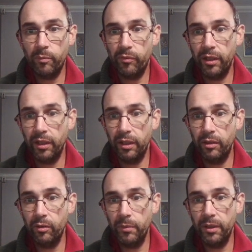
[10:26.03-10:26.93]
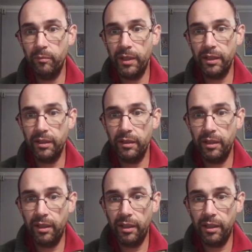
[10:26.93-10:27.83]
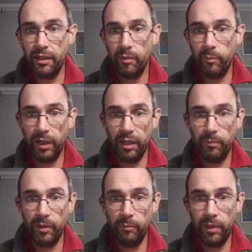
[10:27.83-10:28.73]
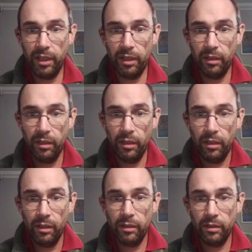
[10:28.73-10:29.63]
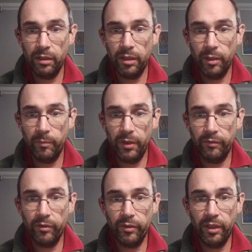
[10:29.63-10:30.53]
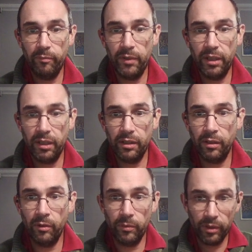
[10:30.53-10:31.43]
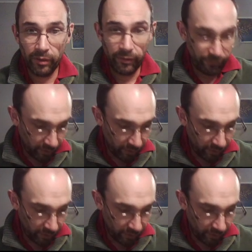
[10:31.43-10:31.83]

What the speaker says: Bring a goblin back to there. He's going to pick it up in a minute. I've got him next. Oh, sorry.